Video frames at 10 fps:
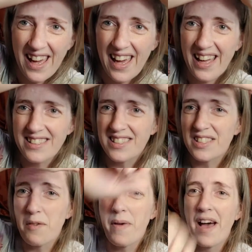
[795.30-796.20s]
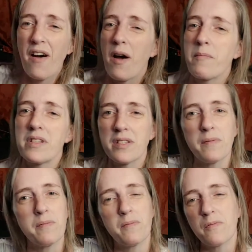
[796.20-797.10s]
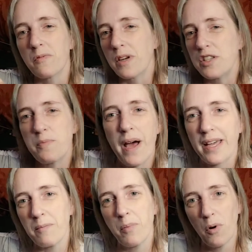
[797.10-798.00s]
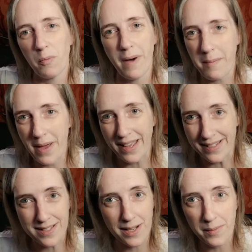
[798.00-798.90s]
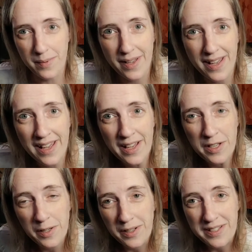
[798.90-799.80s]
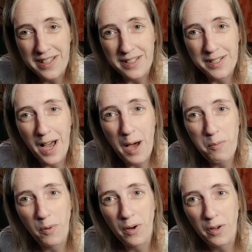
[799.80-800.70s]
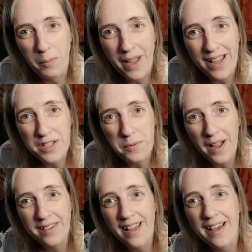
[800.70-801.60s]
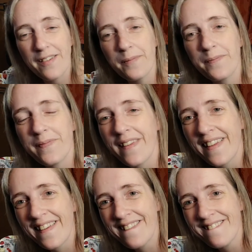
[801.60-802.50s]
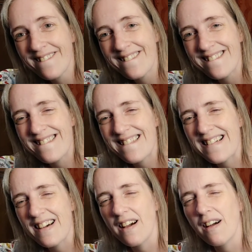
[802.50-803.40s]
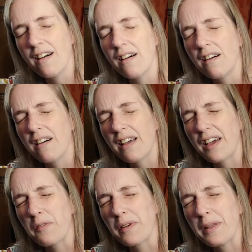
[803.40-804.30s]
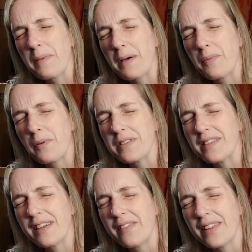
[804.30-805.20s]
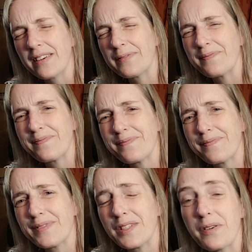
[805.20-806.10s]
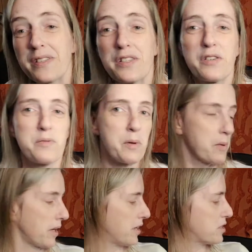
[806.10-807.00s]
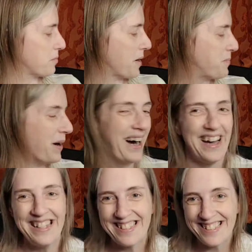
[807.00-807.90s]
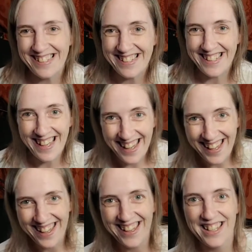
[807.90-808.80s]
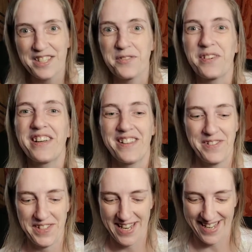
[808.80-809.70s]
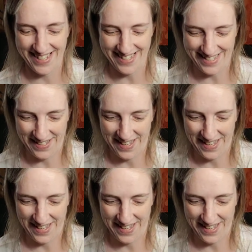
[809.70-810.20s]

And somehow I must have reached back and pulled my pants up, because at the top where your pants ride down, I got really bad poison ivy there. So excuse me while I itch my butt. It's one of those days.